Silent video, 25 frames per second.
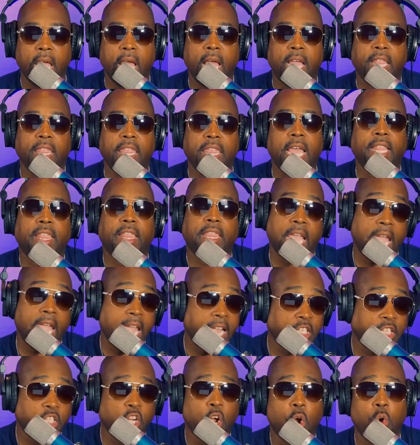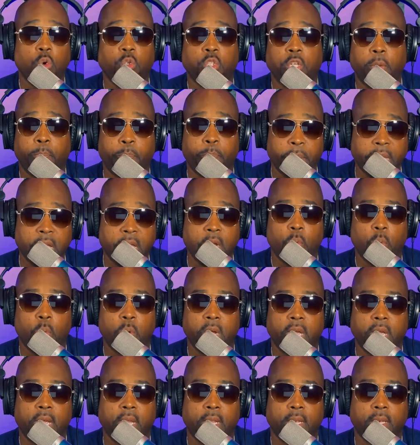that they chose to be
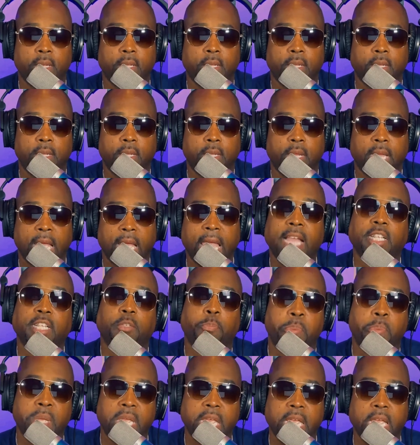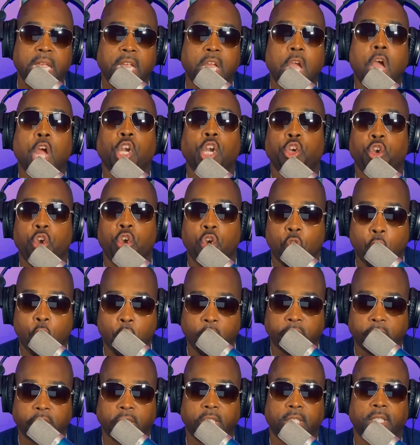with as being
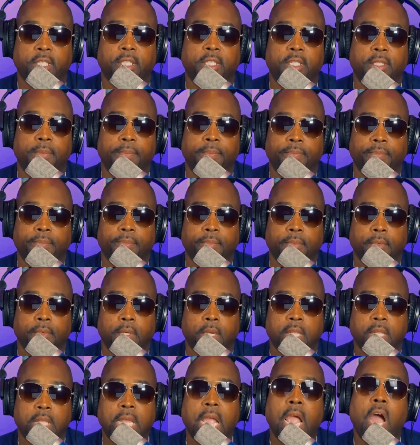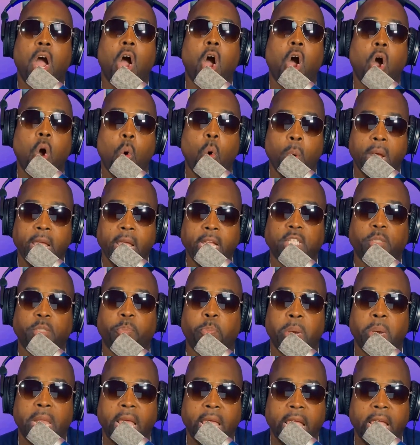narcissists. They always
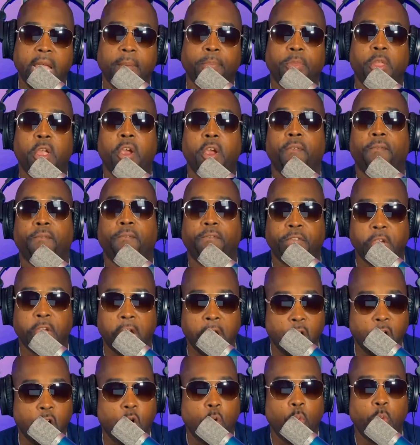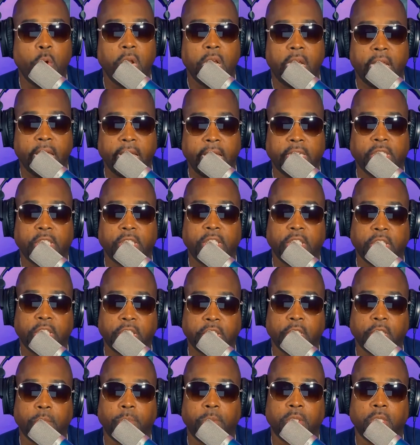blame their failed
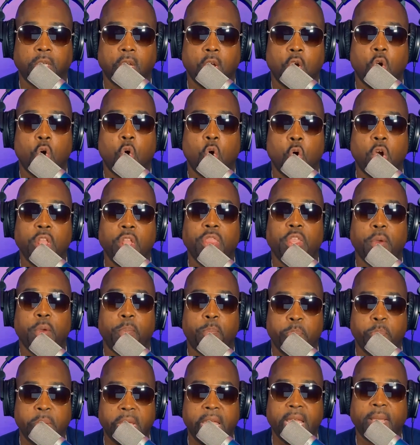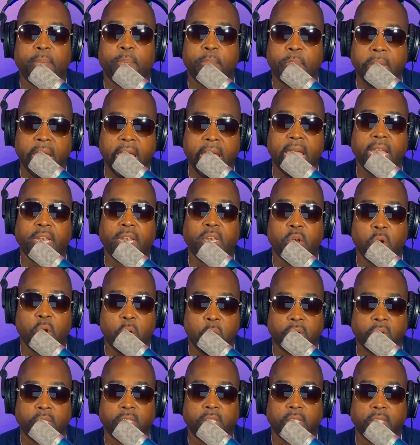relationships on the big bad
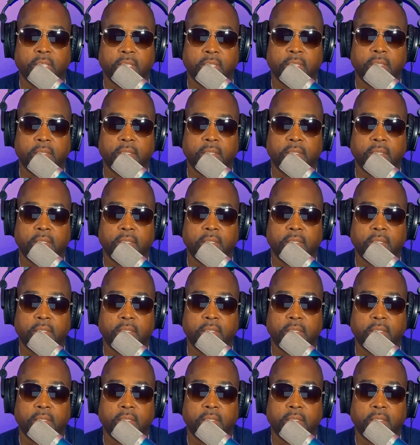narcissist.